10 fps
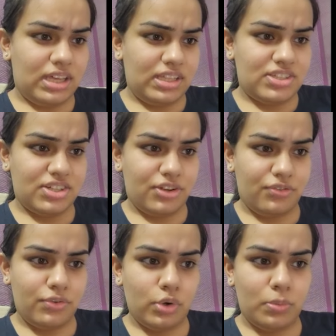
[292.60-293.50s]
instead
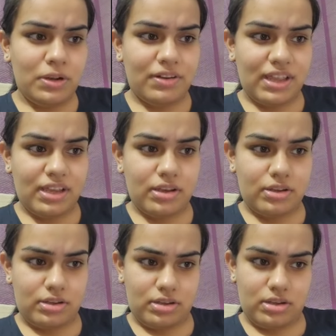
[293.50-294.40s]
of global rank
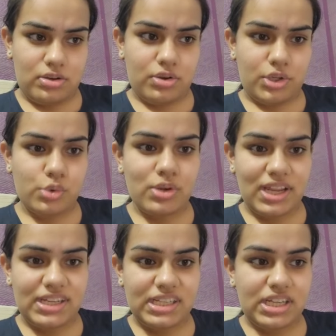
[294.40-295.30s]

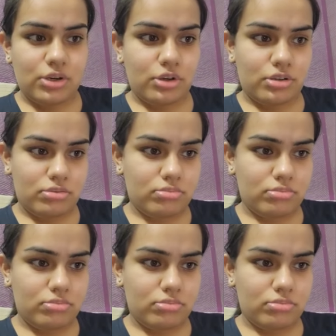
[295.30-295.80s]
290 or